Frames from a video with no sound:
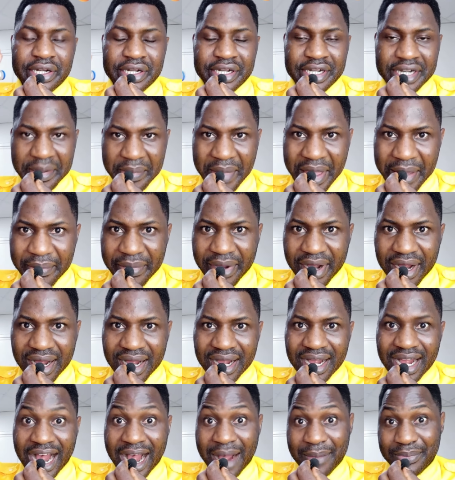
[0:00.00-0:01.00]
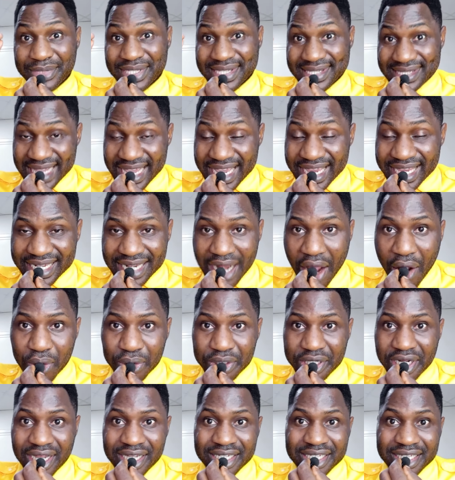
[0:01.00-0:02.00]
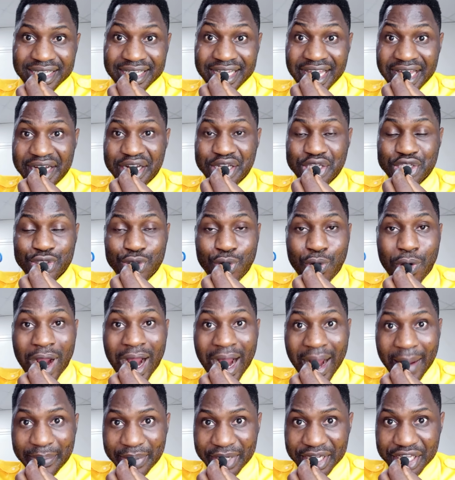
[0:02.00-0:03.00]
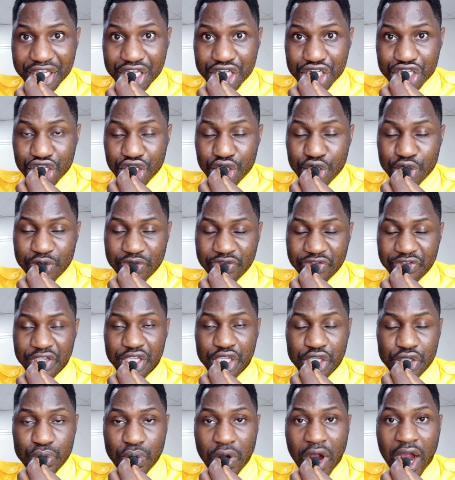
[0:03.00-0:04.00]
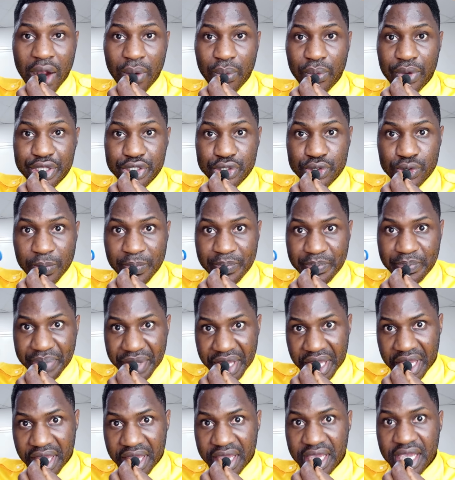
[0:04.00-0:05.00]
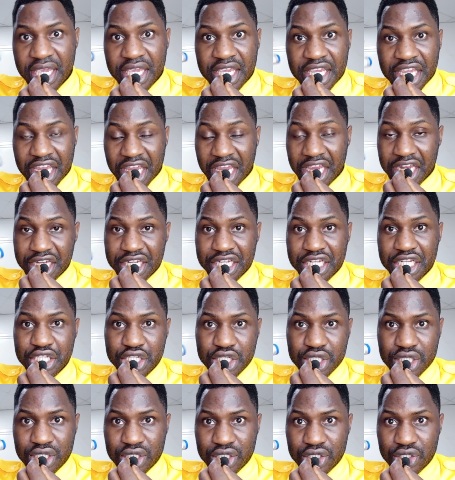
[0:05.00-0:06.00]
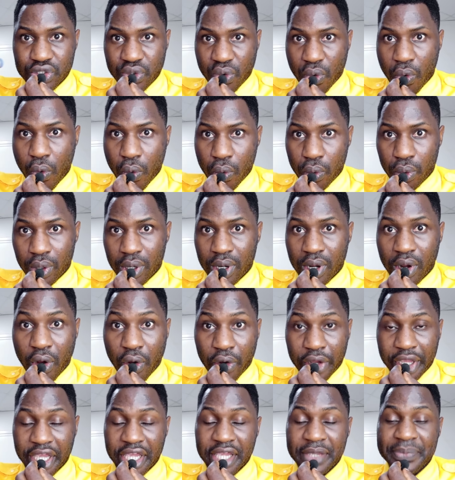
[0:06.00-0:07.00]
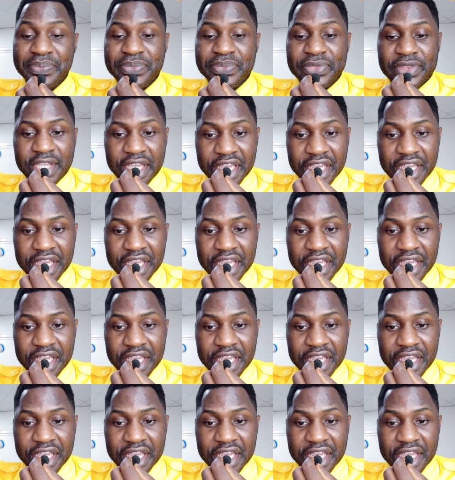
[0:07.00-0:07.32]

Remember, I'm saying now that there is no application fee you are going to pay in this school, okay?